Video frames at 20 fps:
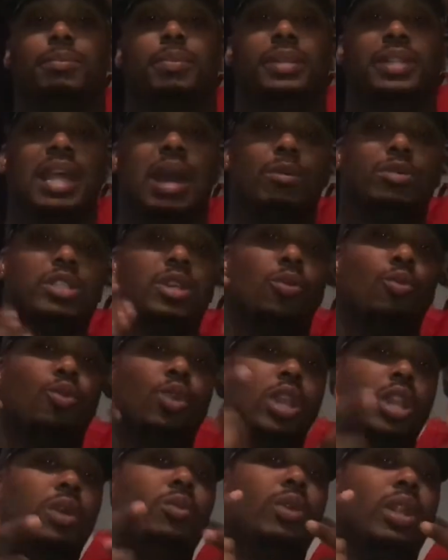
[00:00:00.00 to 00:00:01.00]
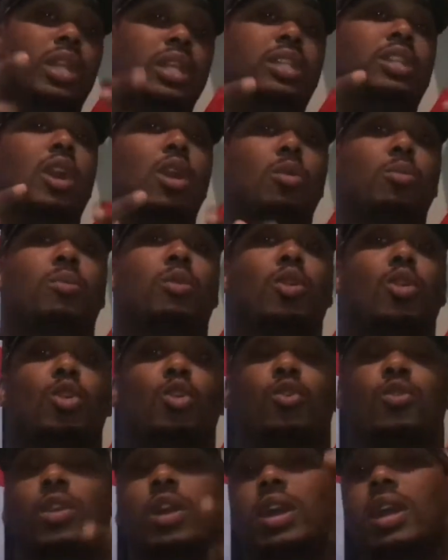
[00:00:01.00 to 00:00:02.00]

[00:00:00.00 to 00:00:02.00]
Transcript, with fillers: But that was a really, really dope move.